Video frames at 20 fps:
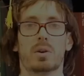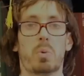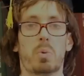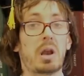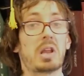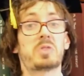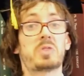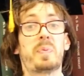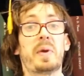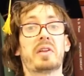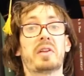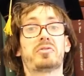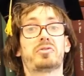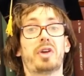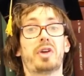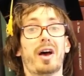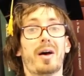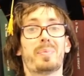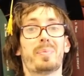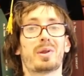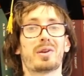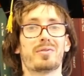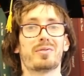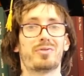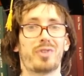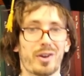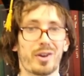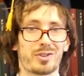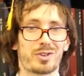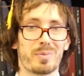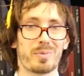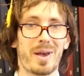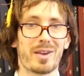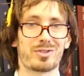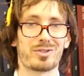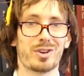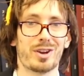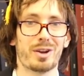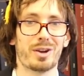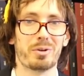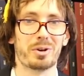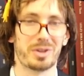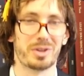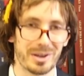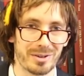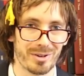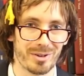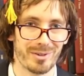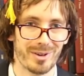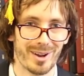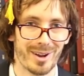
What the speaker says: Well, it's been a turbulent first semester here at Eton.